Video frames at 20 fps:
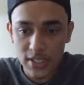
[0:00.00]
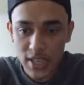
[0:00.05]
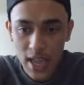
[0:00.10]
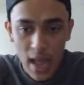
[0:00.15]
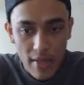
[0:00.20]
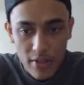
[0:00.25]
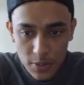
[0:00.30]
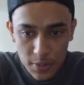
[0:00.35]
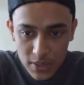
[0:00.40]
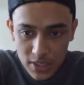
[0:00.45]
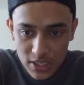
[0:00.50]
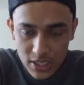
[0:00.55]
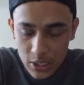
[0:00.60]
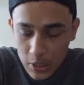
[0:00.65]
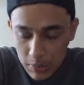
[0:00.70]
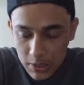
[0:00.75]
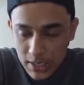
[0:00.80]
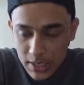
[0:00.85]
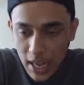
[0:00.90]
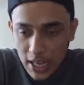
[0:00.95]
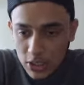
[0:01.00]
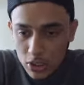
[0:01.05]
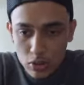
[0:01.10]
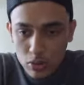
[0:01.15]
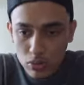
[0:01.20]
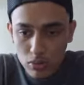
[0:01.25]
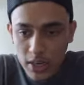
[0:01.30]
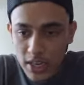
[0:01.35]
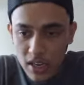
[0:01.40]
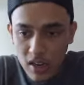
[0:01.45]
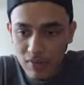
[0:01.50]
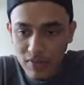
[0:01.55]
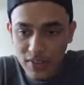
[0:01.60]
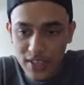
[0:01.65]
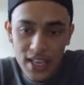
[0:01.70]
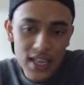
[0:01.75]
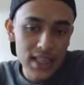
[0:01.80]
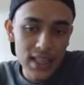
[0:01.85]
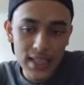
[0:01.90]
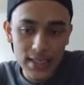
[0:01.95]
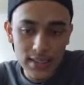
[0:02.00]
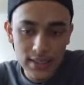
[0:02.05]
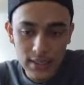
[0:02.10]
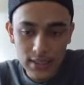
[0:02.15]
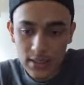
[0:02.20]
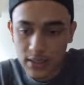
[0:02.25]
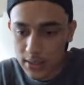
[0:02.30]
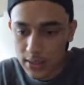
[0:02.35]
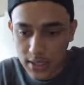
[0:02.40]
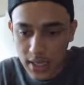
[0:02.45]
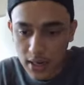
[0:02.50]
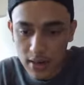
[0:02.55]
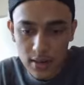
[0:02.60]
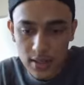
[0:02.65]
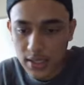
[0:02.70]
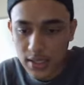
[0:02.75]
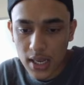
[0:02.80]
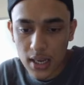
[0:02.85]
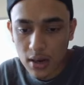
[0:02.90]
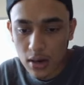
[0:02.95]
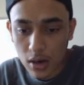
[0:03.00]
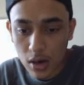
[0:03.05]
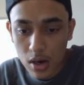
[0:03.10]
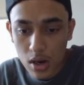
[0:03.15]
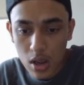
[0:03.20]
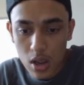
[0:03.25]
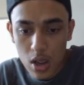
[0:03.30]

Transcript: Yeah, there's been a substantial rate of killings, etc., etc.